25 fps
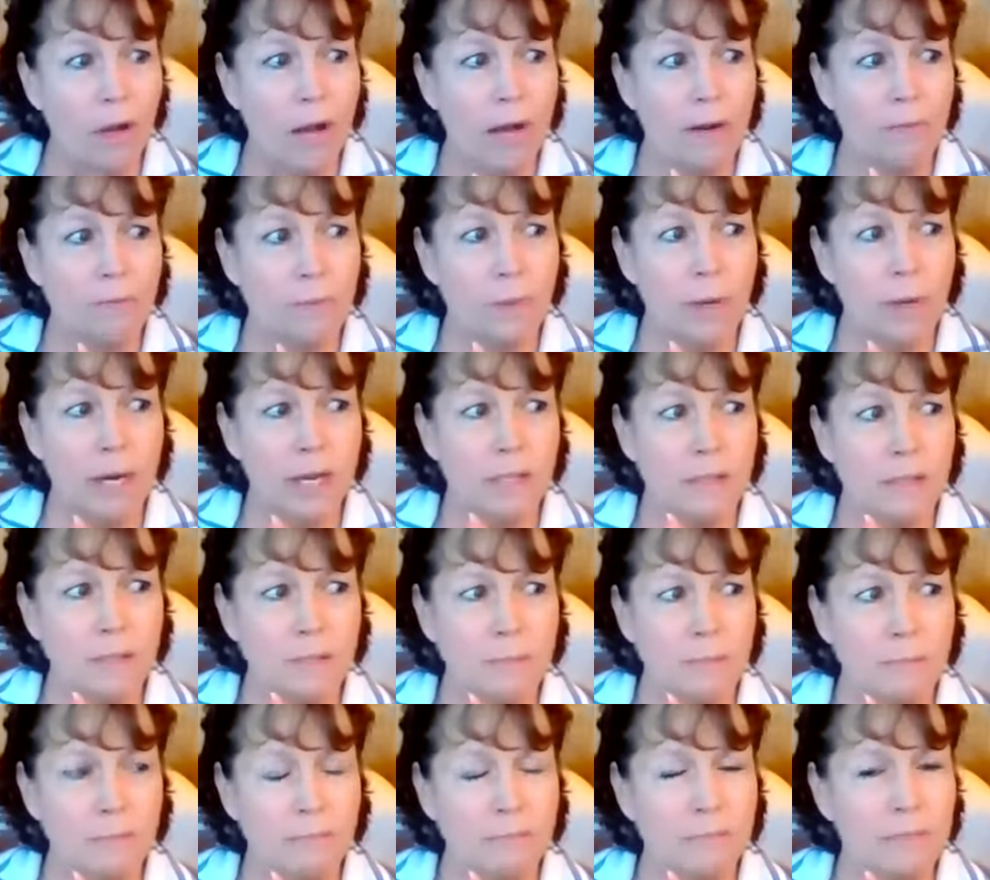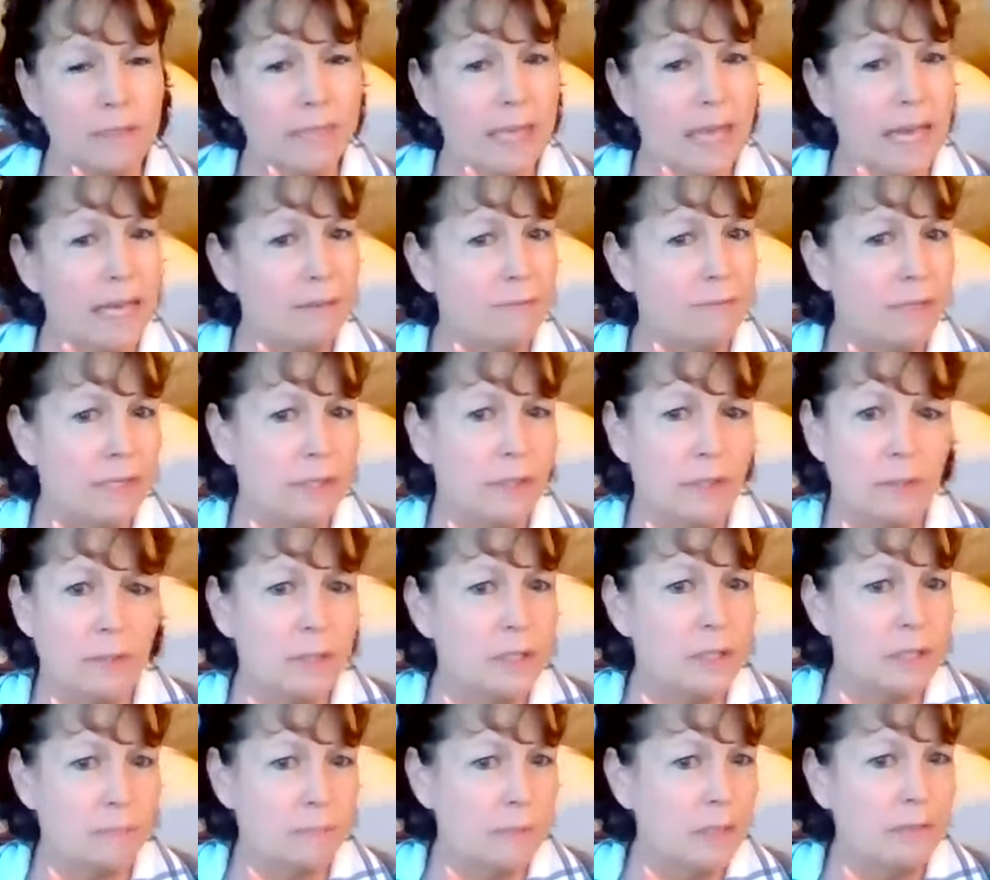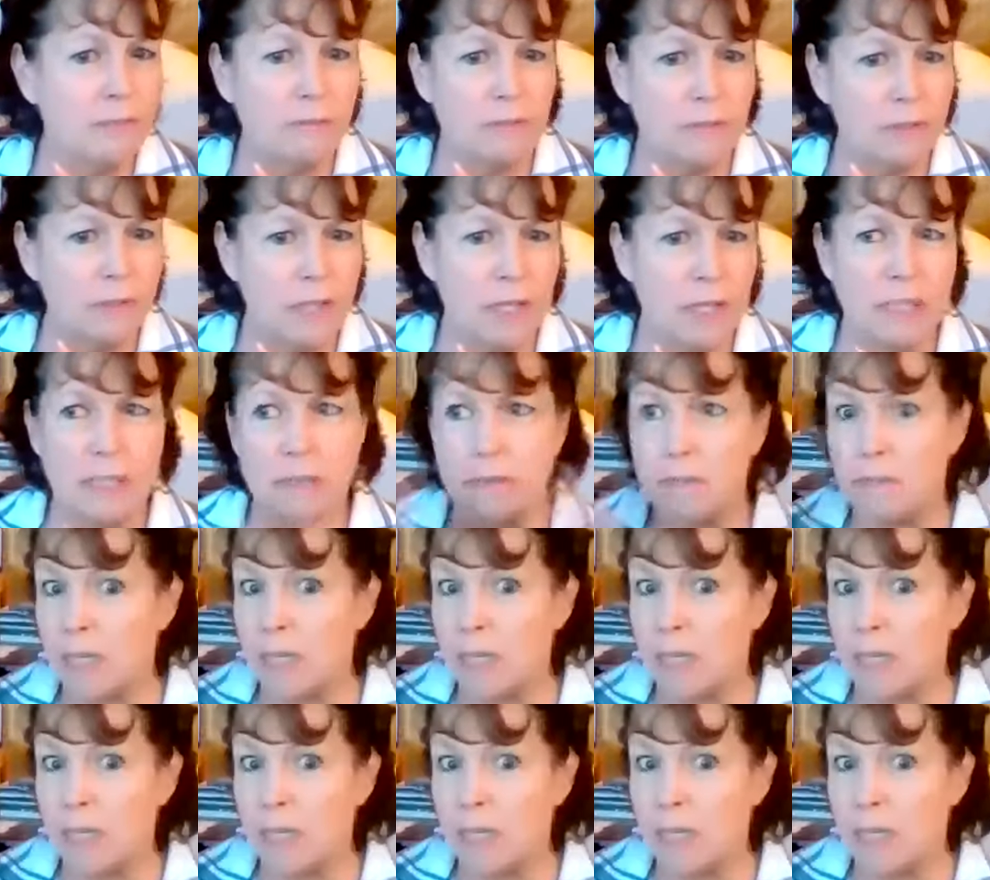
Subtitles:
of what the Advent used to mean for us,